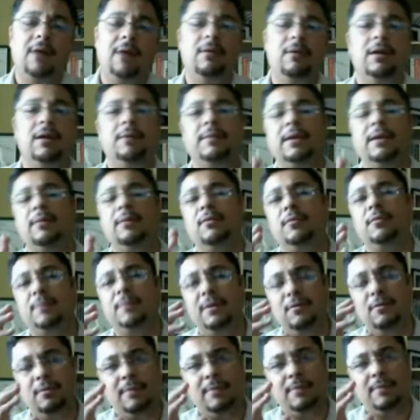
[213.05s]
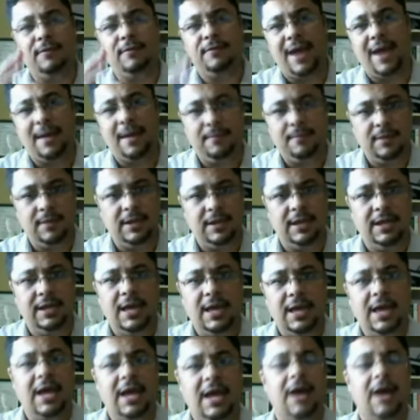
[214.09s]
I want to be able to be with my family.